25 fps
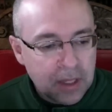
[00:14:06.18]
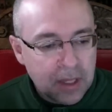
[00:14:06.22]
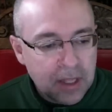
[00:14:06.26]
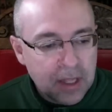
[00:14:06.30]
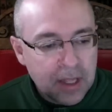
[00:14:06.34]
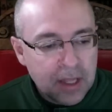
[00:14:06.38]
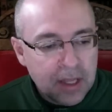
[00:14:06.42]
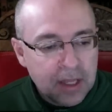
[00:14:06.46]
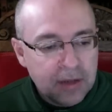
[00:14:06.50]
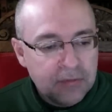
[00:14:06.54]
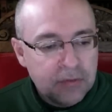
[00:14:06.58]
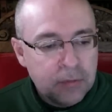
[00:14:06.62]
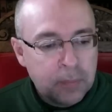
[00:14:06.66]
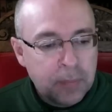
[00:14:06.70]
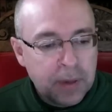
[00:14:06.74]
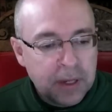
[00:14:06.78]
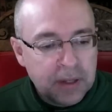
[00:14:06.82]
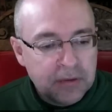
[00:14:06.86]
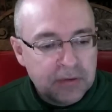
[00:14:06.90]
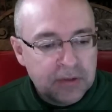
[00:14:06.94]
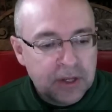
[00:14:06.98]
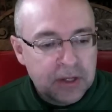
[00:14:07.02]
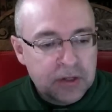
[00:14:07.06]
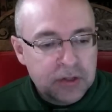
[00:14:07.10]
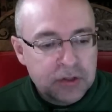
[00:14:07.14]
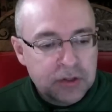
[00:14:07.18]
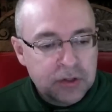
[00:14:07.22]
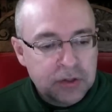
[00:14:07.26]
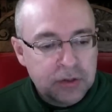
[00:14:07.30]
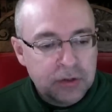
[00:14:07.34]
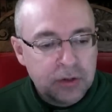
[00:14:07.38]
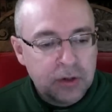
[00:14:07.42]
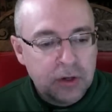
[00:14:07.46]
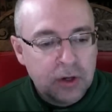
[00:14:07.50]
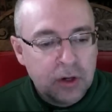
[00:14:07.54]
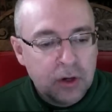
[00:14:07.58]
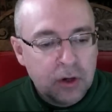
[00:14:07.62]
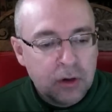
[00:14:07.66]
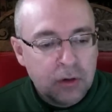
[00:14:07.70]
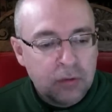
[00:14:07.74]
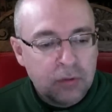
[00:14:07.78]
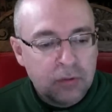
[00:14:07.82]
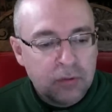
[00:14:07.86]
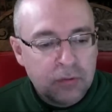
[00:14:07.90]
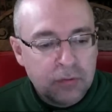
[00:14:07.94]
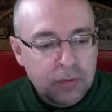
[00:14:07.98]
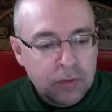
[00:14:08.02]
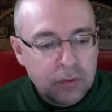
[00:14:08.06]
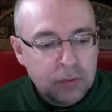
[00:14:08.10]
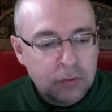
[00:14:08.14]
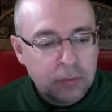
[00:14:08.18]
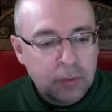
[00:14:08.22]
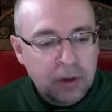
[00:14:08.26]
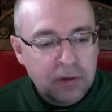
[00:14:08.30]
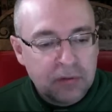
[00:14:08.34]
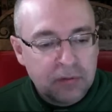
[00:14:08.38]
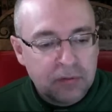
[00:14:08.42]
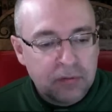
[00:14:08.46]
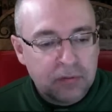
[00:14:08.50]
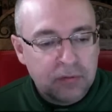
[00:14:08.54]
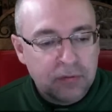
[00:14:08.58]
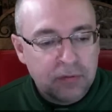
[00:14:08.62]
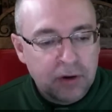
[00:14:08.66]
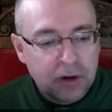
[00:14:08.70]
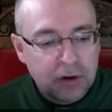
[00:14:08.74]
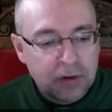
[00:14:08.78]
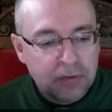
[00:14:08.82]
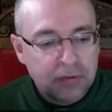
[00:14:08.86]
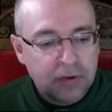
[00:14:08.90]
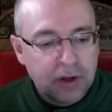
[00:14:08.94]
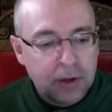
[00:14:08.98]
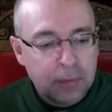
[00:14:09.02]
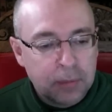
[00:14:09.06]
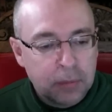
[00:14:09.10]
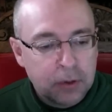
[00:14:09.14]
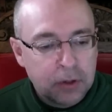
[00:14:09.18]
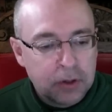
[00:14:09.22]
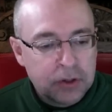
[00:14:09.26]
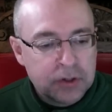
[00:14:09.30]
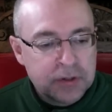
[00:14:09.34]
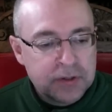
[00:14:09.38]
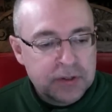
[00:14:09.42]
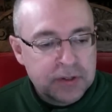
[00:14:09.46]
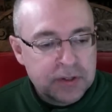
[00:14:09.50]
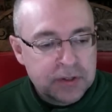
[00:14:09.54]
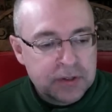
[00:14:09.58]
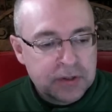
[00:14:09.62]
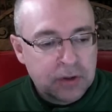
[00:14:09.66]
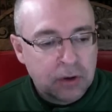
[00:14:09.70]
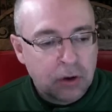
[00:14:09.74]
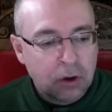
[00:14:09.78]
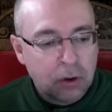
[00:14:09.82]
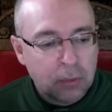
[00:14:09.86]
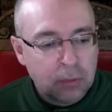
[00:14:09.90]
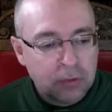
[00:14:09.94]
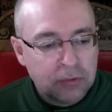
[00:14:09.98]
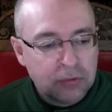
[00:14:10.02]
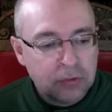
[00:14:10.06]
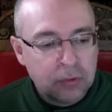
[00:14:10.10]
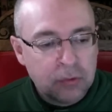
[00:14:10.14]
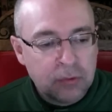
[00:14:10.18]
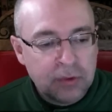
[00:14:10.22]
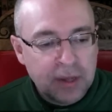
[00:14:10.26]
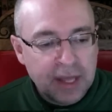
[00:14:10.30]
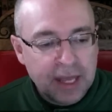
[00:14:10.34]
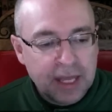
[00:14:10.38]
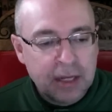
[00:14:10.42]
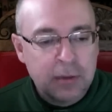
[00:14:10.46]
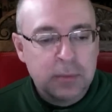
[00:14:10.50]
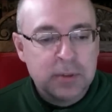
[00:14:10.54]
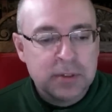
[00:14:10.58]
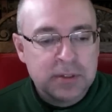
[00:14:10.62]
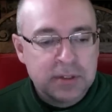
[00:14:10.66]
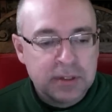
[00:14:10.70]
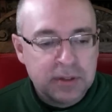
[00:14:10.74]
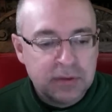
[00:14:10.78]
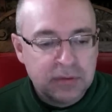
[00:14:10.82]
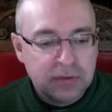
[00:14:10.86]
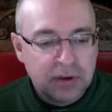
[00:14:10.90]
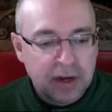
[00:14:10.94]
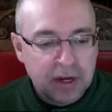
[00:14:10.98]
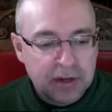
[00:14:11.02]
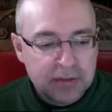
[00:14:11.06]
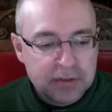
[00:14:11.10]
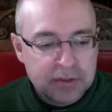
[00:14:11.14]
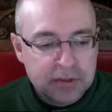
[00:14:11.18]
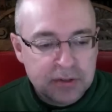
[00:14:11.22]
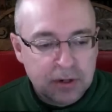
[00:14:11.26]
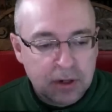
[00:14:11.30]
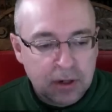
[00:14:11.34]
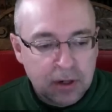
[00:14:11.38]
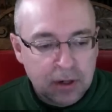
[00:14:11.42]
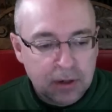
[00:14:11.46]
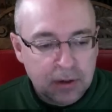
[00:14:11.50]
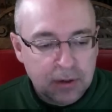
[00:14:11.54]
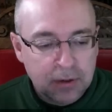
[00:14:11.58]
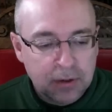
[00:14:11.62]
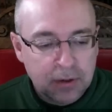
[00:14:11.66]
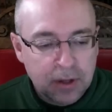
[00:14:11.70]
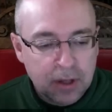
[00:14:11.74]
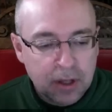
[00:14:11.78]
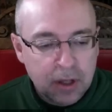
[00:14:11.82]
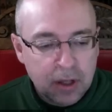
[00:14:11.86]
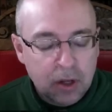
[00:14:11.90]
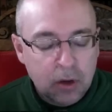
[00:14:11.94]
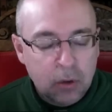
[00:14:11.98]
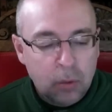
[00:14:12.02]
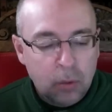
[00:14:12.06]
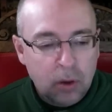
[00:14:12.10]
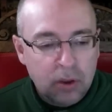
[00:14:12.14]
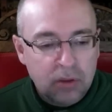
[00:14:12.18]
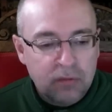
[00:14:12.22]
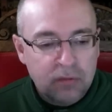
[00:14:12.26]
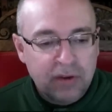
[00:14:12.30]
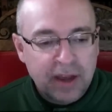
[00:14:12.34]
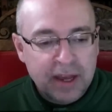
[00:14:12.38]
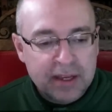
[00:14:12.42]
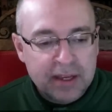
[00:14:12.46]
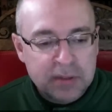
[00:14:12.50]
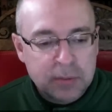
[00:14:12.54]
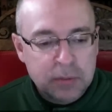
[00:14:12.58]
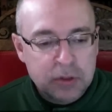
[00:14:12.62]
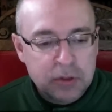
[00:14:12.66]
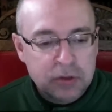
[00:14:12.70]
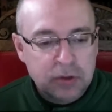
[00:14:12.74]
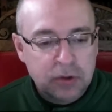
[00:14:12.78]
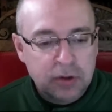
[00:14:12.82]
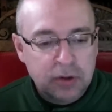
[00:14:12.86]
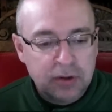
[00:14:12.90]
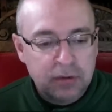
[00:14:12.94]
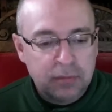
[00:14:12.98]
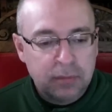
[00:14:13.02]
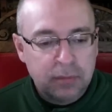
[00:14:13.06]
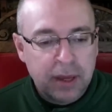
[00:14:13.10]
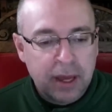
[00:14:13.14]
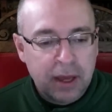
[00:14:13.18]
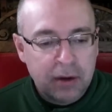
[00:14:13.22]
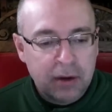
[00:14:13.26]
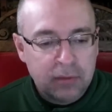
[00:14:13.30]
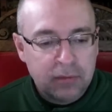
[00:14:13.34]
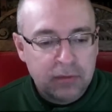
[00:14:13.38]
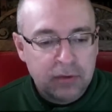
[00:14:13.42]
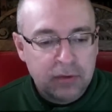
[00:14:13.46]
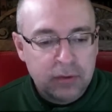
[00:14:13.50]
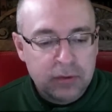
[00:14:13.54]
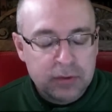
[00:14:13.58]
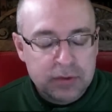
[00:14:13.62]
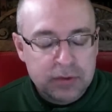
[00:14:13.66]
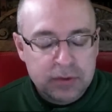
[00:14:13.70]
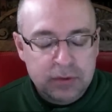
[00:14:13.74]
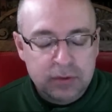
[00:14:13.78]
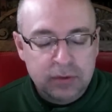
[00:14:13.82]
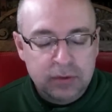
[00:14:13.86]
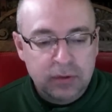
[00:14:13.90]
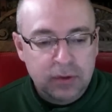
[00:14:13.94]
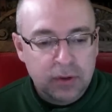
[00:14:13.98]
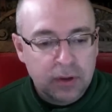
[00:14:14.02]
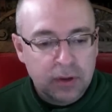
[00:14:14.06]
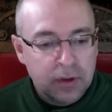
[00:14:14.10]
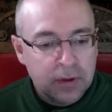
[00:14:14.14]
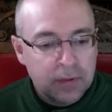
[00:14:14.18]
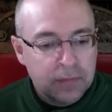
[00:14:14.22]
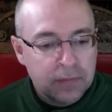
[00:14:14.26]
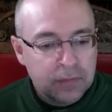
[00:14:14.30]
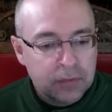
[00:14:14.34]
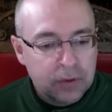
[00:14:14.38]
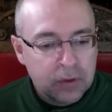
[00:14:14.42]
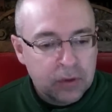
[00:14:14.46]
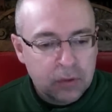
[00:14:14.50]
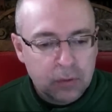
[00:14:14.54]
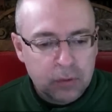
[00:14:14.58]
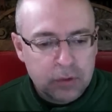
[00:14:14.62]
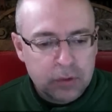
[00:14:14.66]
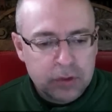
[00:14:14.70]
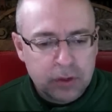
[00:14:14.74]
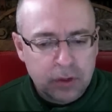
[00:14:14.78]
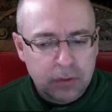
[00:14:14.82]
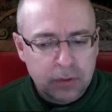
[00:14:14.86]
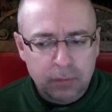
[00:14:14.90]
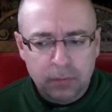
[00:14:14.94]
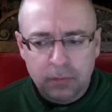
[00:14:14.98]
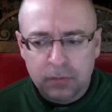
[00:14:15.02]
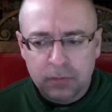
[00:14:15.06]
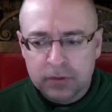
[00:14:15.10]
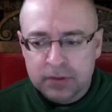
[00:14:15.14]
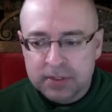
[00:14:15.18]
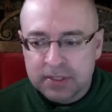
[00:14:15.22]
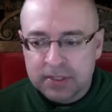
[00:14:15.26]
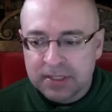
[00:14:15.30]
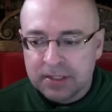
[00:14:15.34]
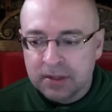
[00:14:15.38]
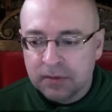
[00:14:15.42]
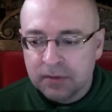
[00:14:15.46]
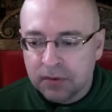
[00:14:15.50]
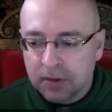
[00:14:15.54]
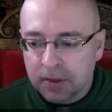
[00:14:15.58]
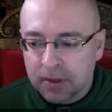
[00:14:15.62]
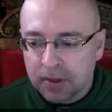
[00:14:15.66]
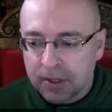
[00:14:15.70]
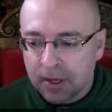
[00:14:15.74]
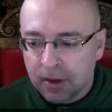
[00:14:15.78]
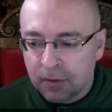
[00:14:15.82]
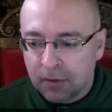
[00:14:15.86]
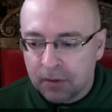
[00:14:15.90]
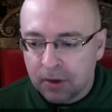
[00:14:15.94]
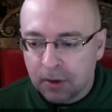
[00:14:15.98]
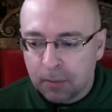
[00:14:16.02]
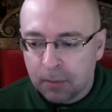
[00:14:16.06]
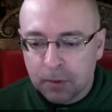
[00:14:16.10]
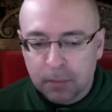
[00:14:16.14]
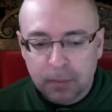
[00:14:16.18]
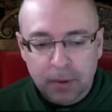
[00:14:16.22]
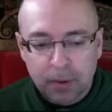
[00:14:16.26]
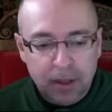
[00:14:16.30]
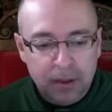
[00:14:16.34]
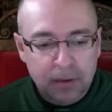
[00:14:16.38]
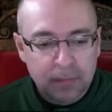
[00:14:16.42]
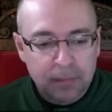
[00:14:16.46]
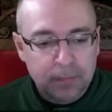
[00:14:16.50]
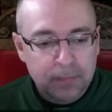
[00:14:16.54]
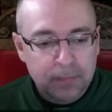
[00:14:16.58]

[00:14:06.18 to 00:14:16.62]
If you pay attention, reviews by verified purchases are almost unanimously five-star, while the vast majority of bad reviews, which are significantly outnumbered by them,